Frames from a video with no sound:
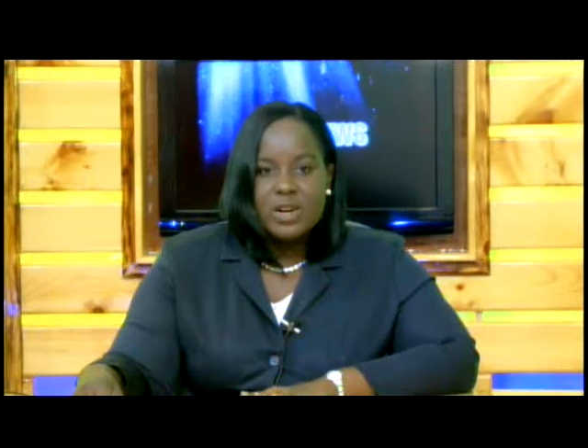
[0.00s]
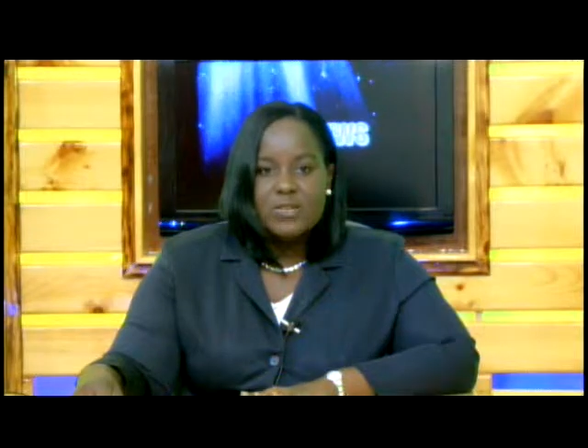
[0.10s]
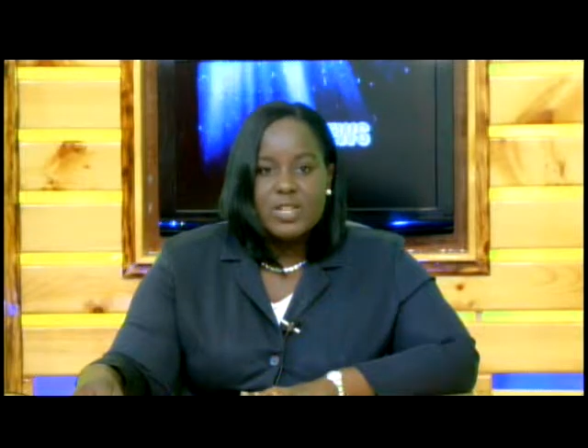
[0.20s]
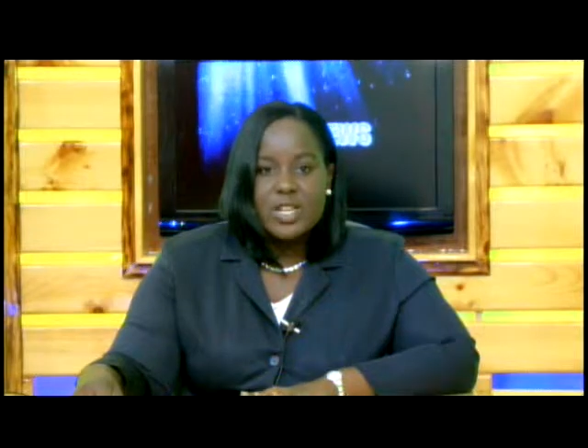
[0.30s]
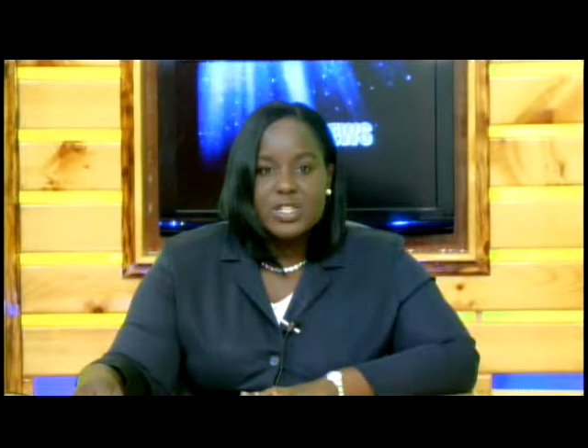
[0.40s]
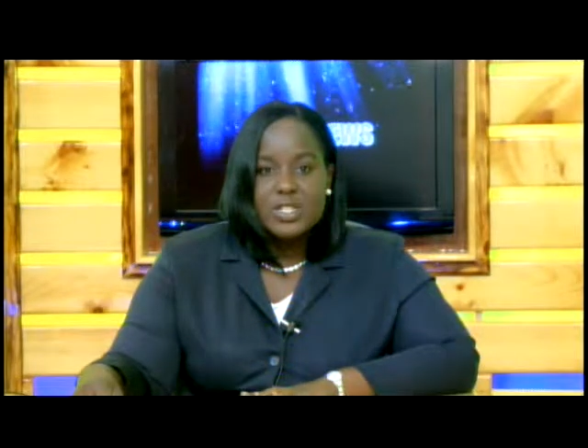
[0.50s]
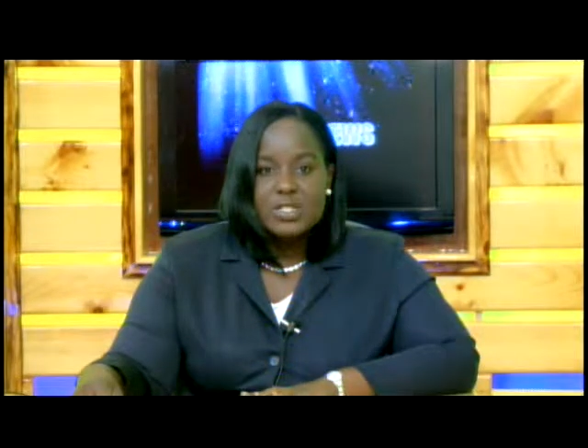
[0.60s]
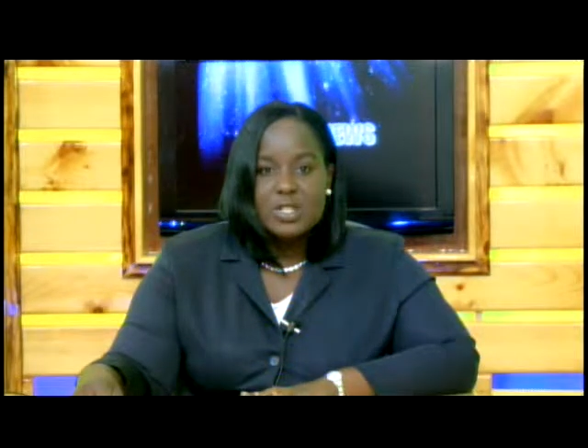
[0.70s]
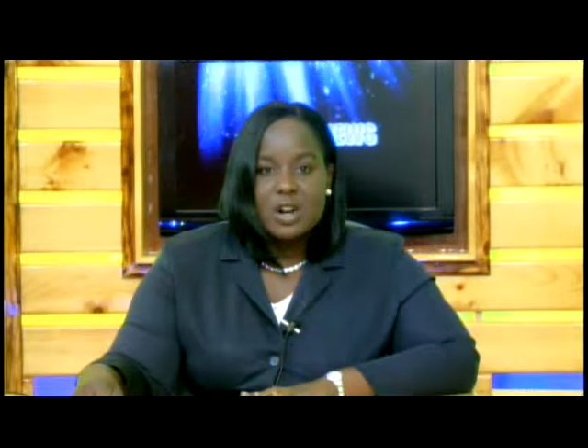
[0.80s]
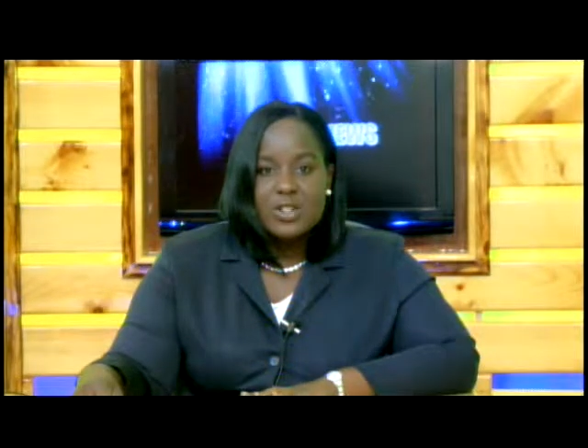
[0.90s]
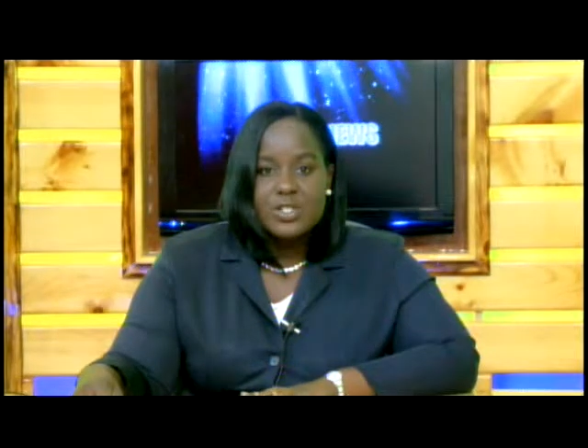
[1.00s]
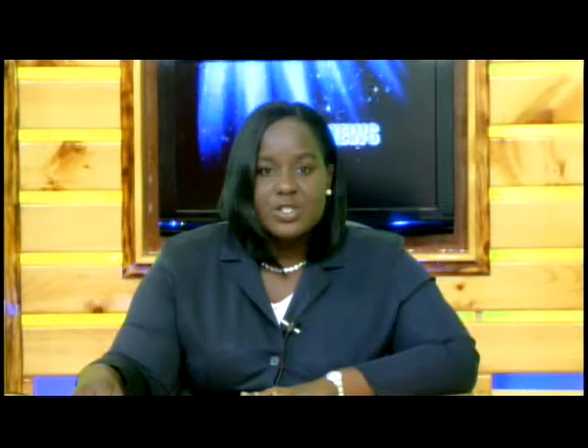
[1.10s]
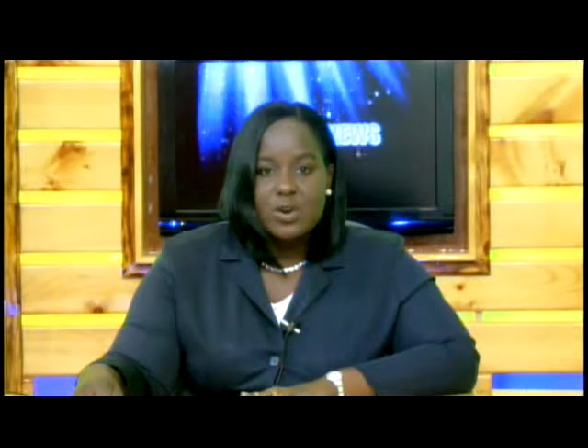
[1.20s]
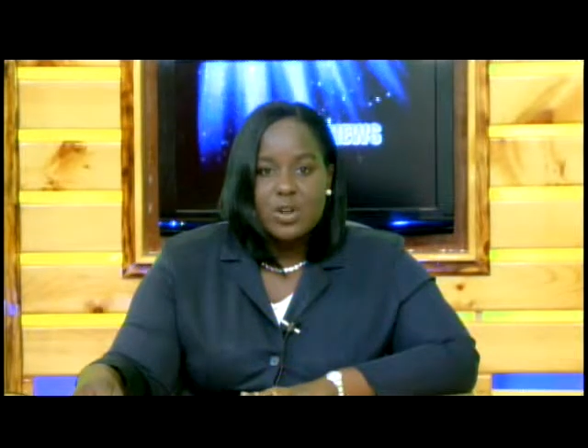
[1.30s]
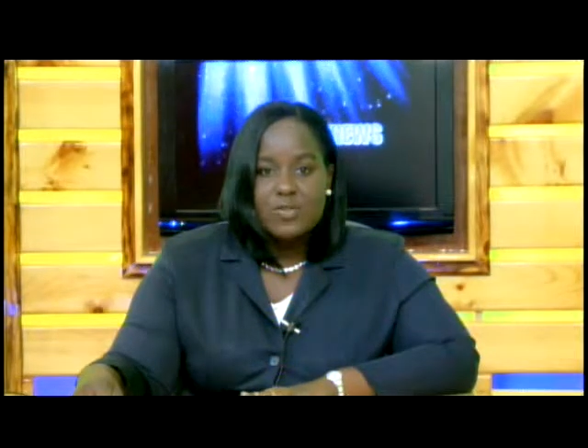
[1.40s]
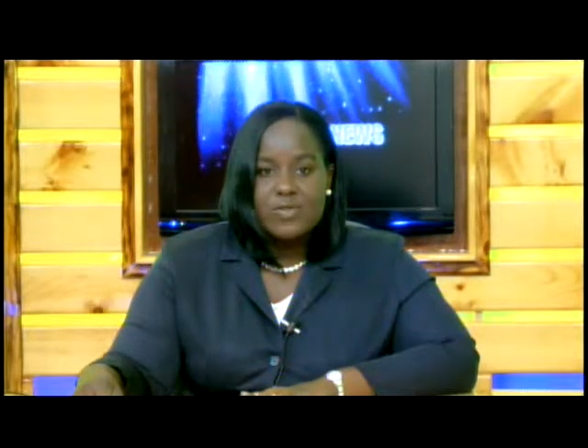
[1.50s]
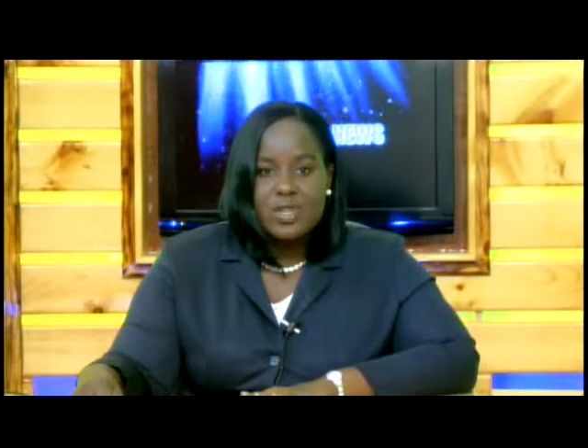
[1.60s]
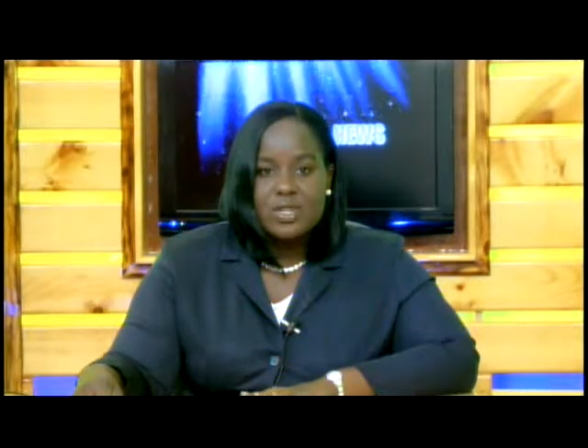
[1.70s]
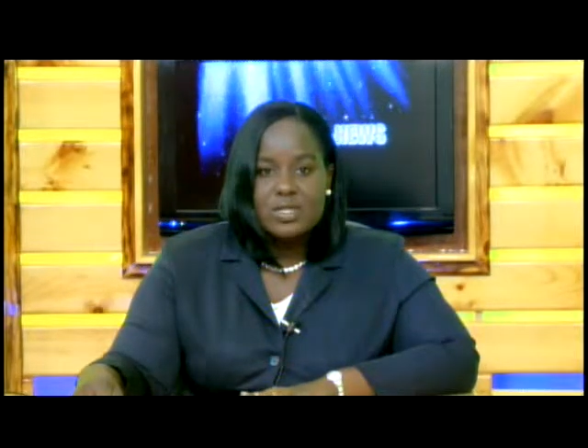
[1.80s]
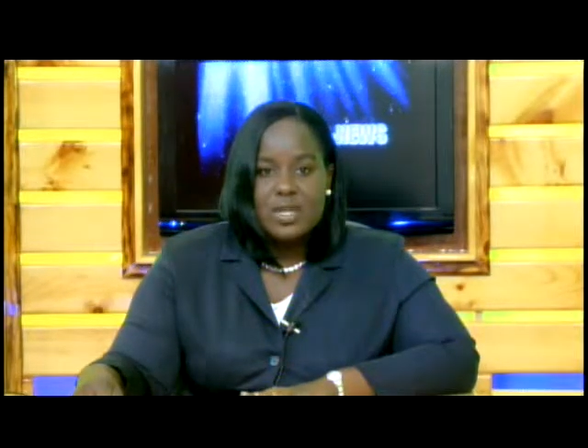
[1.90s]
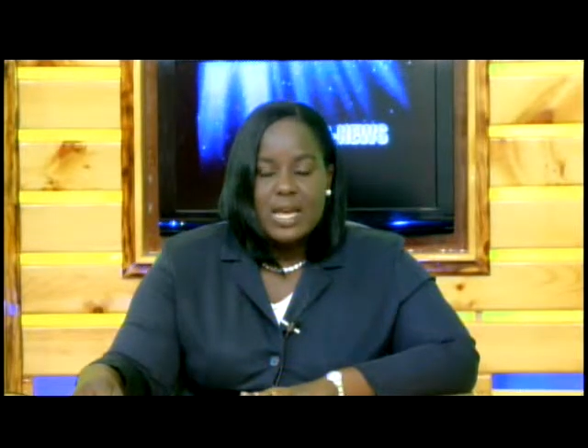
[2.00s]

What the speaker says: of the nation's largest oil fields